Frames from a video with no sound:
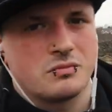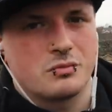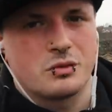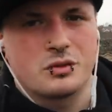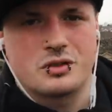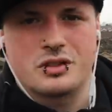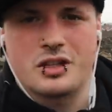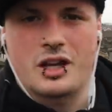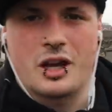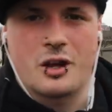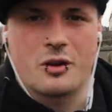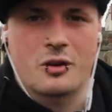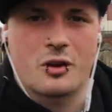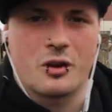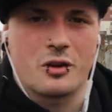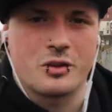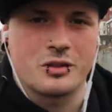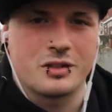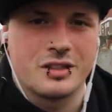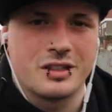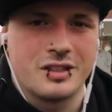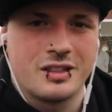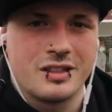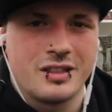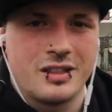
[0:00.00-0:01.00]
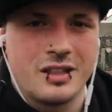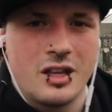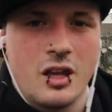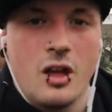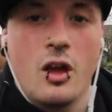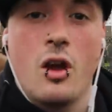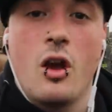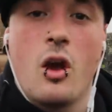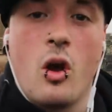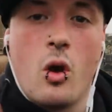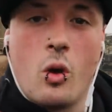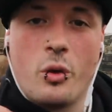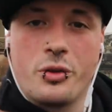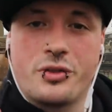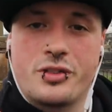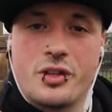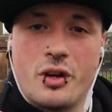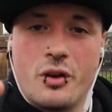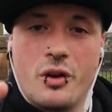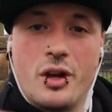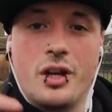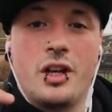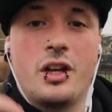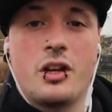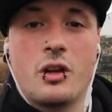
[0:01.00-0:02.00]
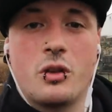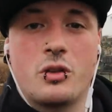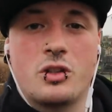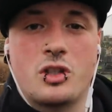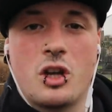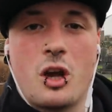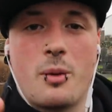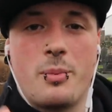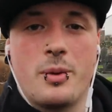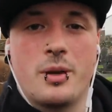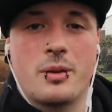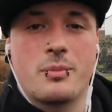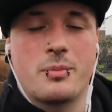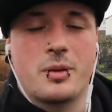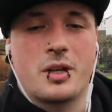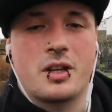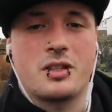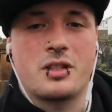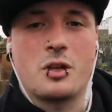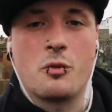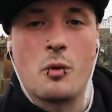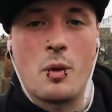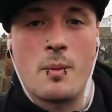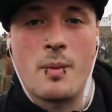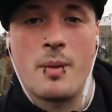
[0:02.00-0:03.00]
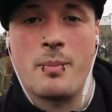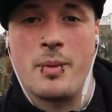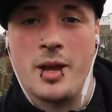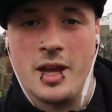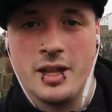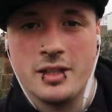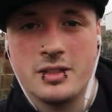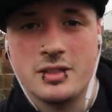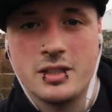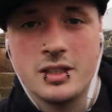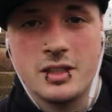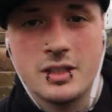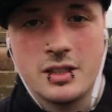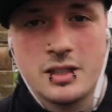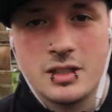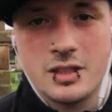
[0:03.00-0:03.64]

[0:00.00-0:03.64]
We'll see how it goes. Also, I need to go shopping because I ripped my pants.